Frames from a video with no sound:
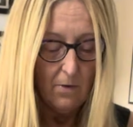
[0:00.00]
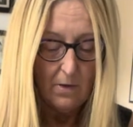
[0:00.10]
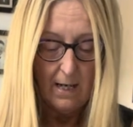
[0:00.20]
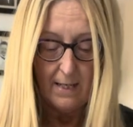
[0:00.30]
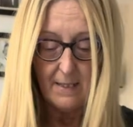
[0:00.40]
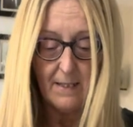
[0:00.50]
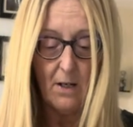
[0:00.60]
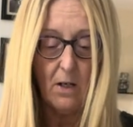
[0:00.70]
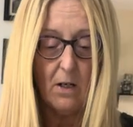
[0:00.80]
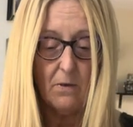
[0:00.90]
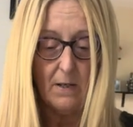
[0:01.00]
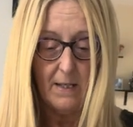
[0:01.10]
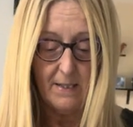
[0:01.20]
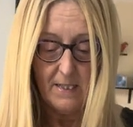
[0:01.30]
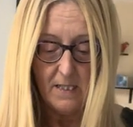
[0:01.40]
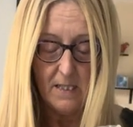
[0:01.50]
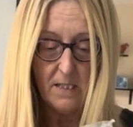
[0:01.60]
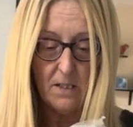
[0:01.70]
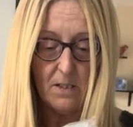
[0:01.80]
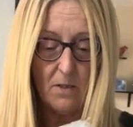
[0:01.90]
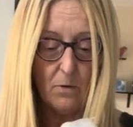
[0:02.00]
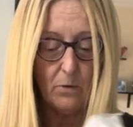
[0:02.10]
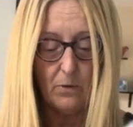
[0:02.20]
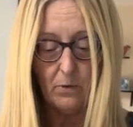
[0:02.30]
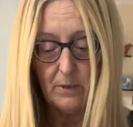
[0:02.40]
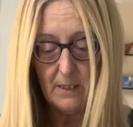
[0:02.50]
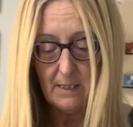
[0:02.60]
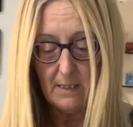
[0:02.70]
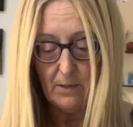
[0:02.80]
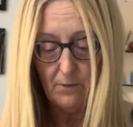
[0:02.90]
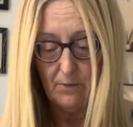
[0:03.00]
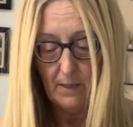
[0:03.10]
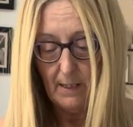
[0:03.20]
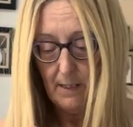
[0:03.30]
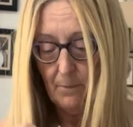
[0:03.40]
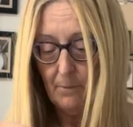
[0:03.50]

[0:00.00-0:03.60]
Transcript: Right, all right, this is lovely.